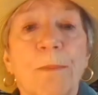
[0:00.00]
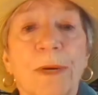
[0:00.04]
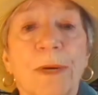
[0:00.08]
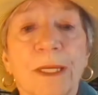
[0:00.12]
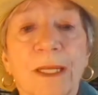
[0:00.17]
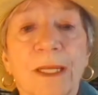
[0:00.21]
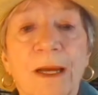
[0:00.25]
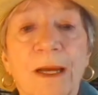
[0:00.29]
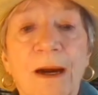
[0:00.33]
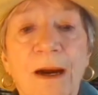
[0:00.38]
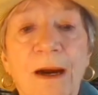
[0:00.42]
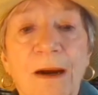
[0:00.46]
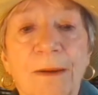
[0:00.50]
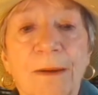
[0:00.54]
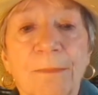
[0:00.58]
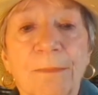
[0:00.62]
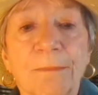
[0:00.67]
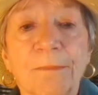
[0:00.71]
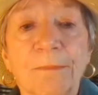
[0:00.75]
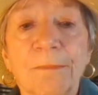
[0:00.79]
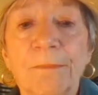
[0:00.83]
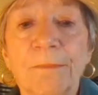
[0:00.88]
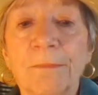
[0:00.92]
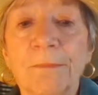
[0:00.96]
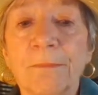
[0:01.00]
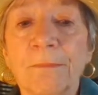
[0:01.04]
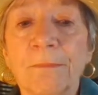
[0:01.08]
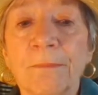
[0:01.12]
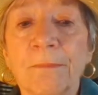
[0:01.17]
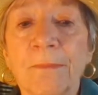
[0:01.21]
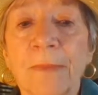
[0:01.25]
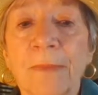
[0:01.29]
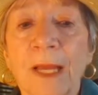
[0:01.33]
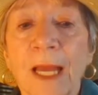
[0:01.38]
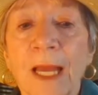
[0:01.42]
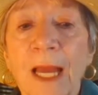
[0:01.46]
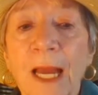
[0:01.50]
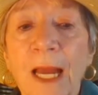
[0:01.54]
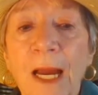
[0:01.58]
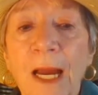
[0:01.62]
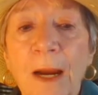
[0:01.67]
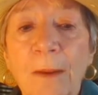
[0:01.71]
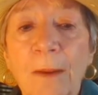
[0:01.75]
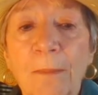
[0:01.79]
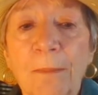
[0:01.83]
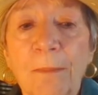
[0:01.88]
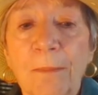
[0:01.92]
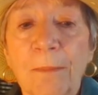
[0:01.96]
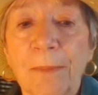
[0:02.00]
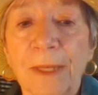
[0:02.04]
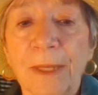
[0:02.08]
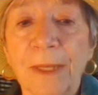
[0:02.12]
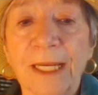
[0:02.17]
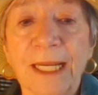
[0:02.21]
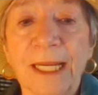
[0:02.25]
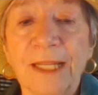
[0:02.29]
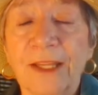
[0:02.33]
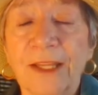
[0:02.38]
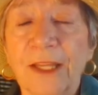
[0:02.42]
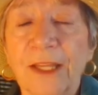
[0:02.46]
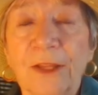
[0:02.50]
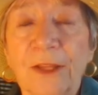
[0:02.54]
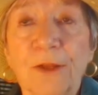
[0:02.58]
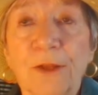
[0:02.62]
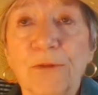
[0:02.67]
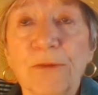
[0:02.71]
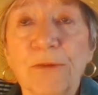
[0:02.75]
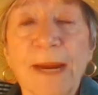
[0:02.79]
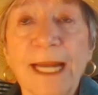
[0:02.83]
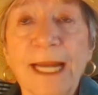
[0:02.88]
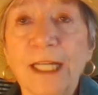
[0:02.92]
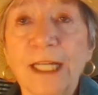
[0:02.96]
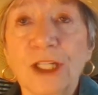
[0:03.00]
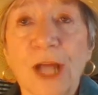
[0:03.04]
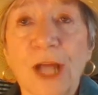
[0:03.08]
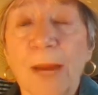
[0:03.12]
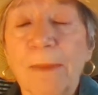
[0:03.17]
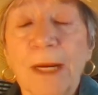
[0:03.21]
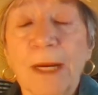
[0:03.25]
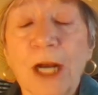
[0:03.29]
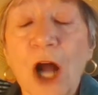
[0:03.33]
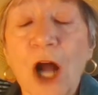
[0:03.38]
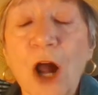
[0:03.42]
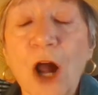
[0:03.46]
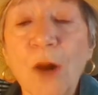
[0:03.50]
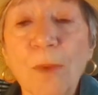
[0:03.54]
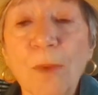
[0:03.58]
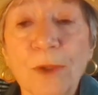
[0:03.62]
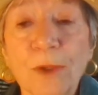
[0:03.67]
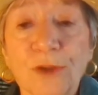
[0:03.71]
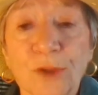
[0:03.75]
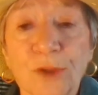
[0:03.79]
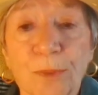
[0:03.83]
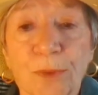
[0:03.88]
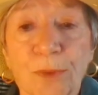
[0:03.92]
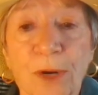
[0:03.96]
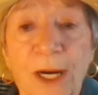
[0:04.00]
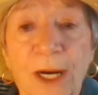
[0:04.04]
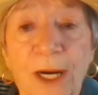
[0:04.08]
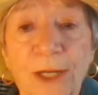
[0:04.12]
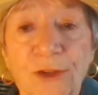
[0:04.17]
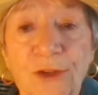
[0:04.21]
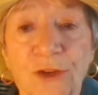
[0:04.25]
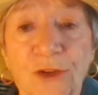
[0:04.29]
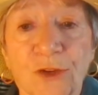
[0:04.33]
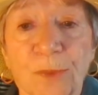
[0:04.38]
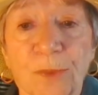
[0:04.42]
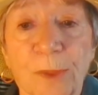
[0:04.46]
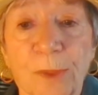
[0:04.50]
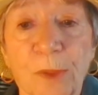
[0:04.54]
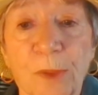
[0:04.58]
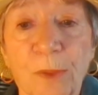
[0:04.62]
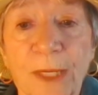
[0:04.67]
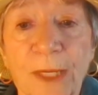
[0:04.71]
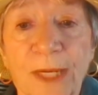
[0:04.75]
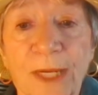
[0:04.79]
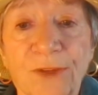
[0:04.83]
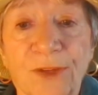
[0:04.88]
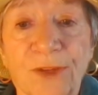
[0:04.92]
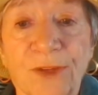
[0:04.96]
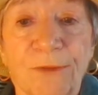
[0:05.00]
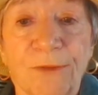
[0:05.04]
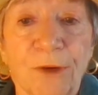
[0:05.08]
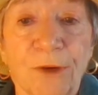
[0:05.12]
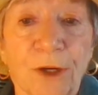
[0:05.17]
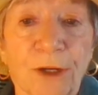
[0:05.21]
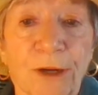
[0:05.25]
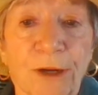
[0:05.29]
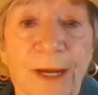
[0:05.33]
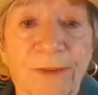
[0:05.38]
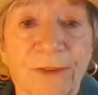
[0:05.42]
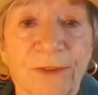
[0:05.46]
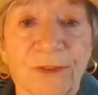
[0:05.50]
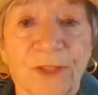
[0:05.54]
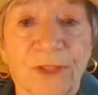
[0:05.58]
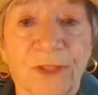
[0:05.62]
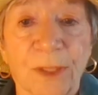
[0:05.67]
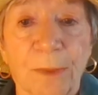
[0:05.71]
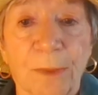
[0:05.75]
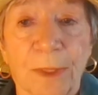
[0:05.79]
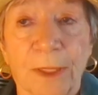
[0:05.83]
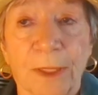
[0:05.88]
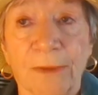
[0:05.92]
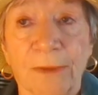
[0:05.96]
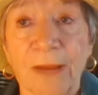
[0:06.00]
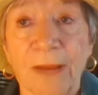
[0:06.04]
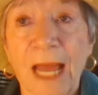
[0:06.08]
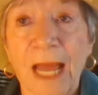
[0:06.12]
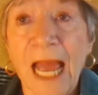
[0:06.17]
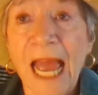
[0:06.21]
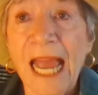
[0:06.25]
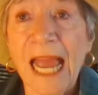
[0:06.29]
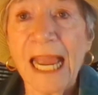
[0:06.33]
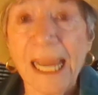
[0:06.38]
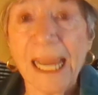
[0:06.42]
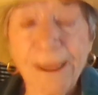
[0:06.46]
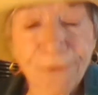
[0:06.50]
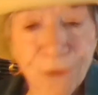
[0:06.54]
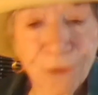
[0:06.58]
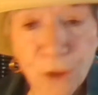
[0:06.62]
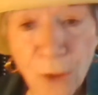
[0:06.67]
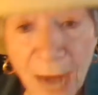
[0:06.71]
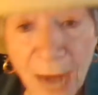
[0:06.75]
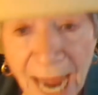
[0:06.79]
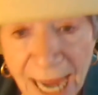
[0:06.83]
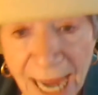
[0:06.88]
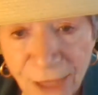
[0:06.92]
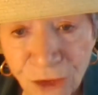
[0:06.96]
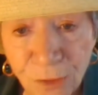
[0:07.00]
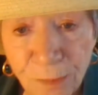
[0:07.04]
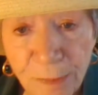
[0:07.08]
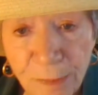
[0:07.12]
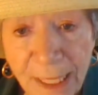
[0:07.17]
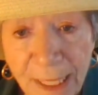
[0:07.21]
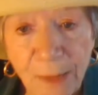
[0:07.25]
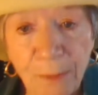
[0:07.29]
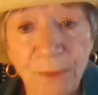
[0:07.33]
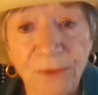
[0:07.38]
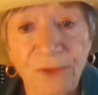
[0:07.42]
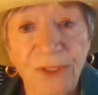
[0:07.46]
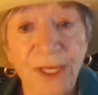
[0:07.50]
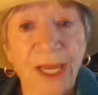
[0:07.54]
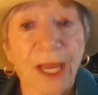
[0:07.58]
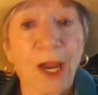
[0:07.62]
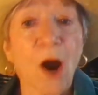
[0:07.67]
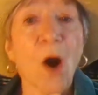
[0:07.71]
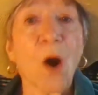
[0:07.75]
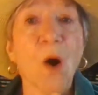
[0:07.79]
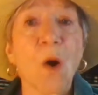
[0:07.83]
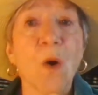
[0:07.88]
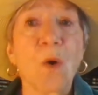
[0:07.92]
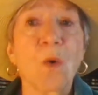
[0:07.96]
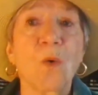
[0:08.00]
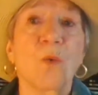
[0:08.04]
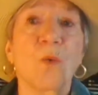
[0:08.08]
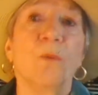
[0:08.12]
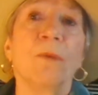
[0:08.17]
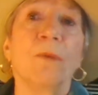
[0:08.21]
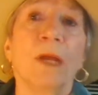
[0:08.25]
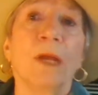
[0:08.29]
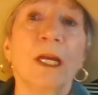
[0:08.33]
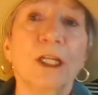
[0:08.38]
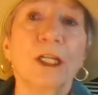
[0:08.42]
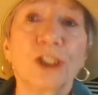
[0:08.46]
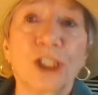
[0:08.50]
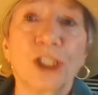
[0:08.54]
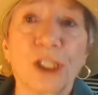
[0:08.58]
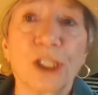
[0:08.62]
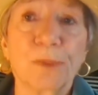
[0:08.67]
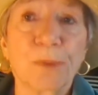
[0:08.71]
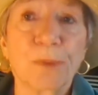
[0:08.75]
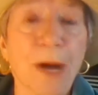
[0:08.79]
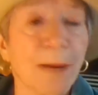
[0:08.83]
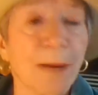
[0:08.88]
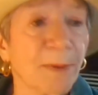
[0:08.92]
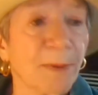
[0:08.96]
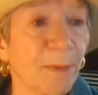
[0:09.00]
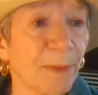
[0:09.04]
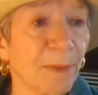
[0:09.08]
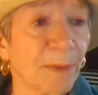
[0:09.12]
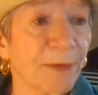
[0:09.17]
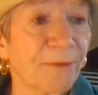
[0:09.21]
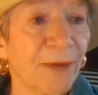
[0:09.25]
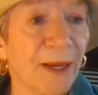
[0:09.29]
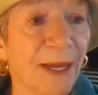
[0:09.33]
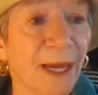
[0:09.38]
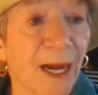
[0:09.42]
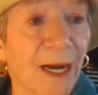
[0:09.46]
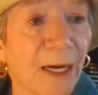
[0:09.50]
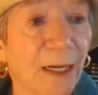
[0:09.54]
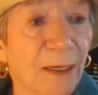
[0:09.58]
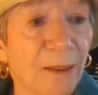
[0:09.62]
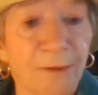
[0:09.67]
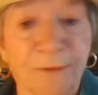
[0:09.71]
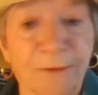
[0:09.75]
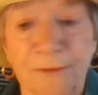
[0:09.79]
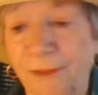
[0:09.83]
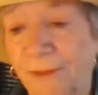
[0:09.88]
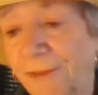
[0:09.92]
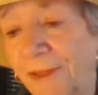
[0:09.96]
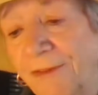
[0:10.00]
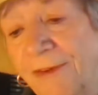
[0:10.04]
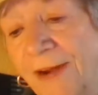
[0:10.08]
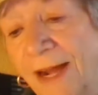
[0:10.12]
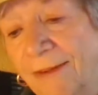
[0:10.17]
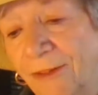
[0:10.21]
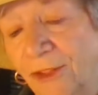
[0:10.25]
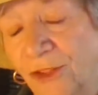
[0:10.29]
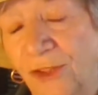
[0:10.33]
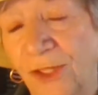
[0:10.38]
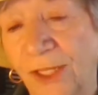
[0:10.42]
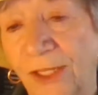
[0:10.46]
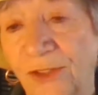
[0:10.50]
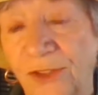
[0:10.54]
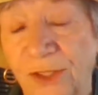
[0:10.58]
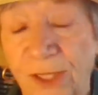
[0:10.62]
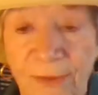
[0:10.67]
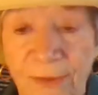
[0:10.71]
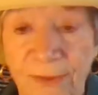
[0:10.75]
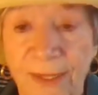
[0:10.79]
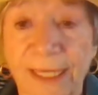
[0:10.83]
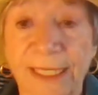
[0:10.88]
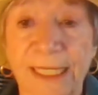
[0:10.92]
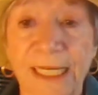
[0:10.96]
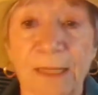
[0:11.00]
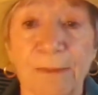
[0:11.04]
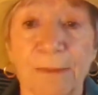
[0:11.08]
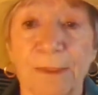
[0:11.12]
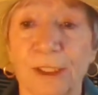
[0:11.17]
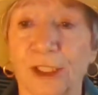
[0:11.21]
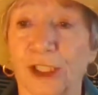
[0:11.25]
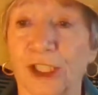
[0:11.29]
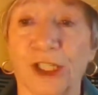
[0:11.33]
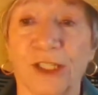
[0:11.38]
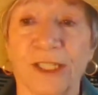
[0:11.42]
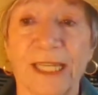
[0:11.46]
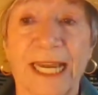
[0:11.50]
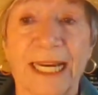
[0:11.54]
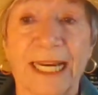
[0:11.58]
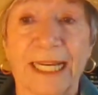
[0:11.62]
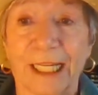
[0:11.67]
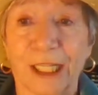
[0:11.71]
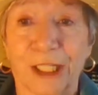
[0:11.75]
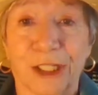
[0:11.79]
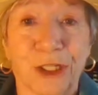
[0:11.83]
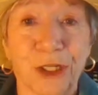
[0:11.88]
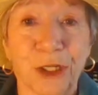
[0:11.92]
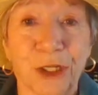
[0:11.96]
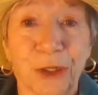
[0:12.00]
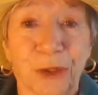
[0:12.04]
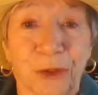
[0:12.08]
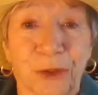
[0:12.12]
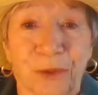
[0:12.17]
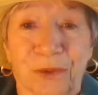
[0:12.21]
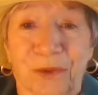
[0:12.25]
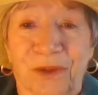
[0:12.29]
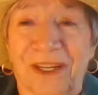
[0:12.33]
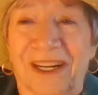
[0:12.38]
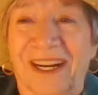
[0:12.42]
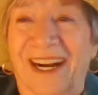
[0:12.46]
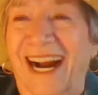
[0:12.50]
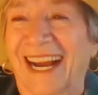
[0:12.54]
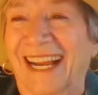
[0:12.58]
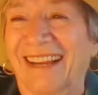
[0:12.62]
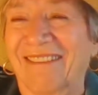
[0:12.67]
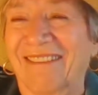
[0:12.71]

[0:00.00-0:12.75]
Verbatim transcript: But um, but it, the range i mean it always surprises me when i see photographs of someone if you ask me i would say oh she's probably uh, 55 or 60 and they tell me she's 82 do you, do